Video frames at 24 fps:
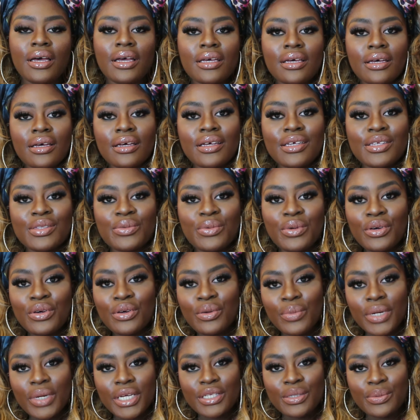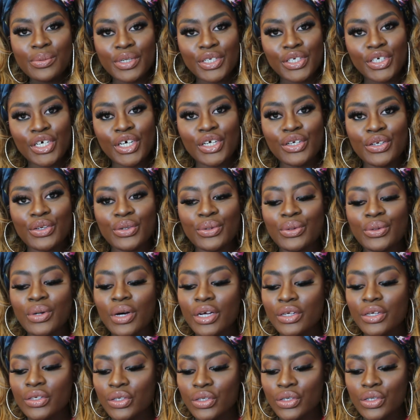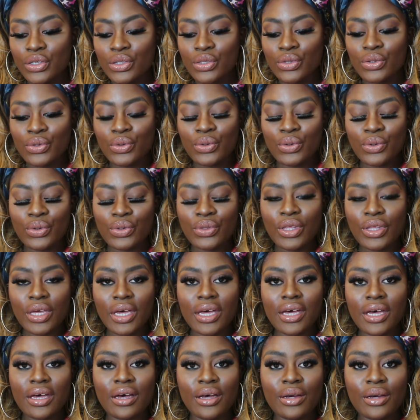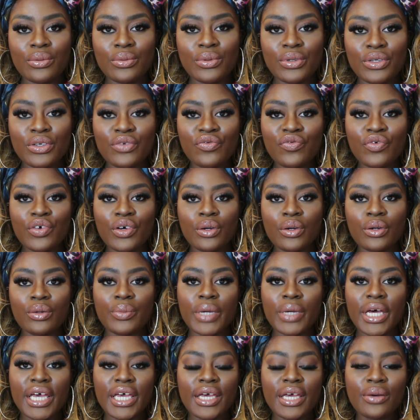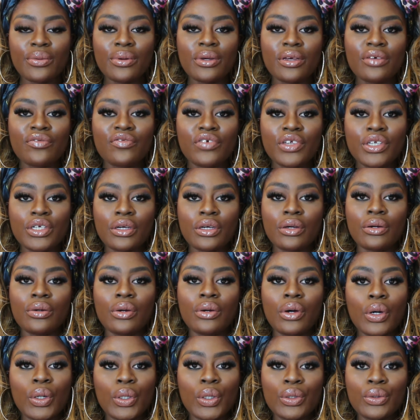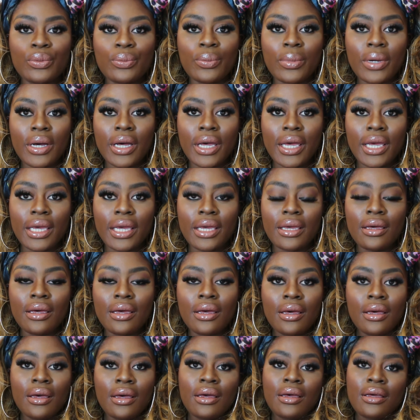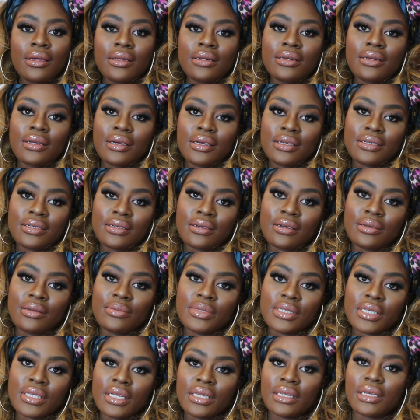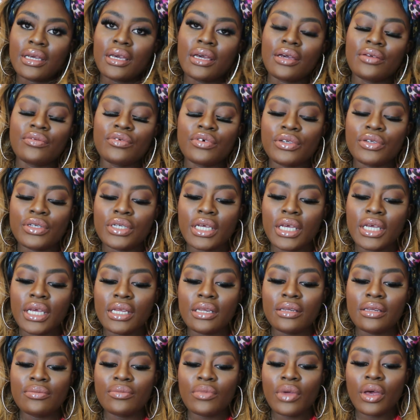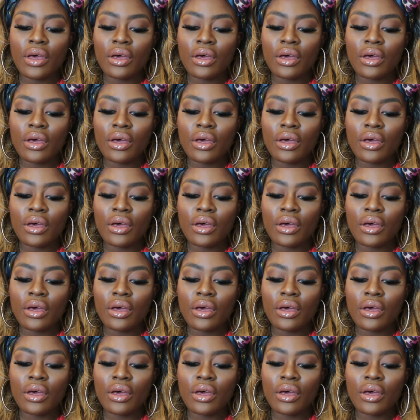Hi guys, welcome back to my channel. I just thought that I would film a quick video on my nighttime skincare routine.